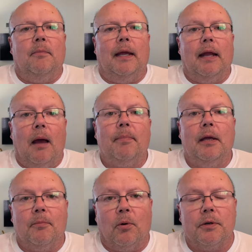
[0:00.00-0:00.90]
may not be
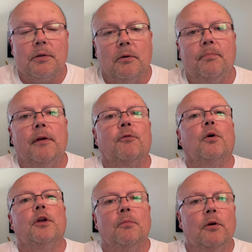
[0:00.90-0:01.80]
in Portugal
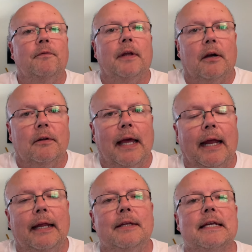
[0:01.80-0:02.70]
before you move there
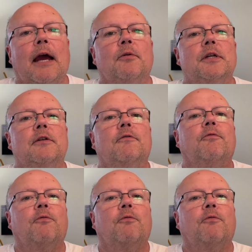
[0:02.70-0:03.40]
that is counted